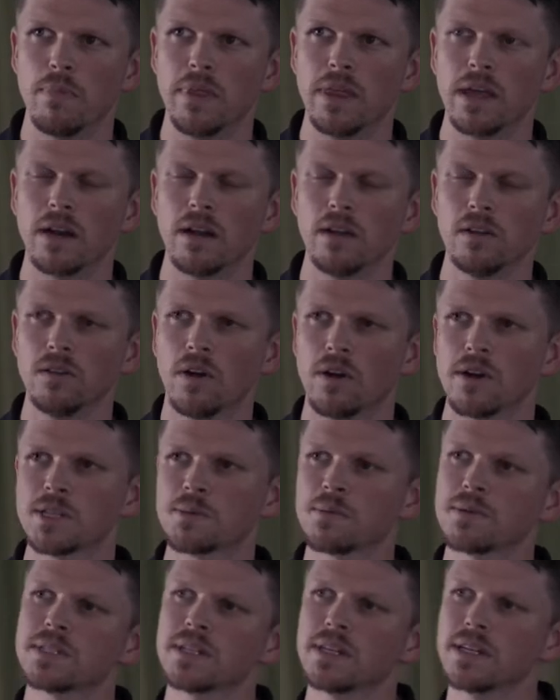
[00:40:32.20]
that a
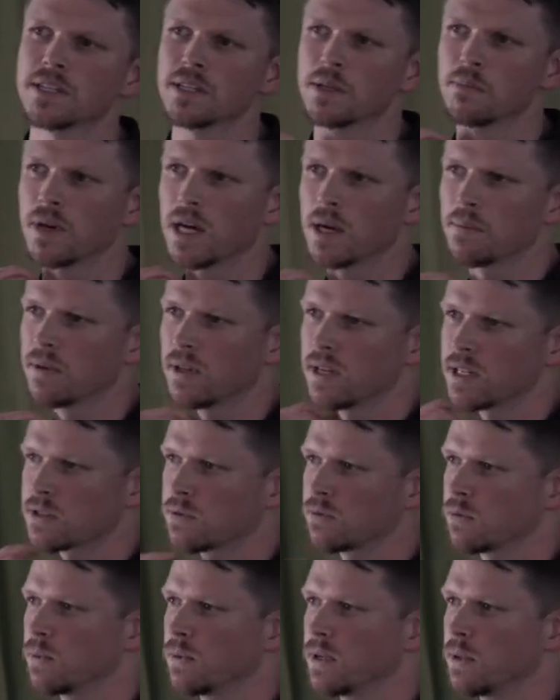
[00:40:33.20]
large percentage of the
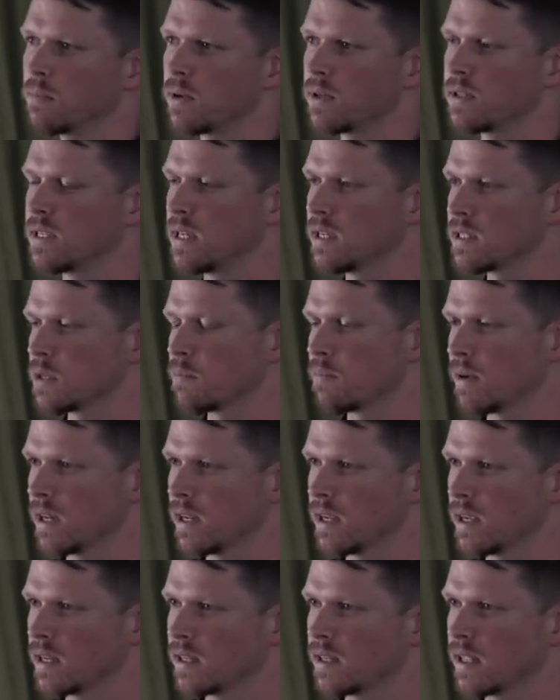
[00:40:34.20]
population will be
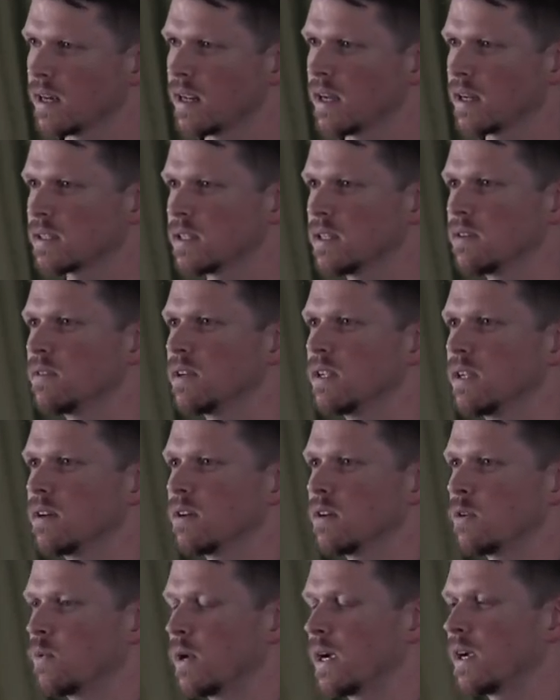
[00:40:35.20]
participating in that activity
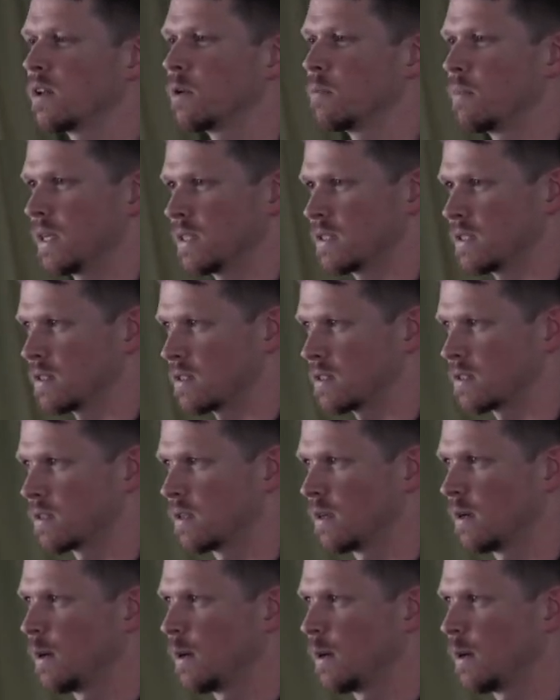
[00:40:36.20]
on a regular basis.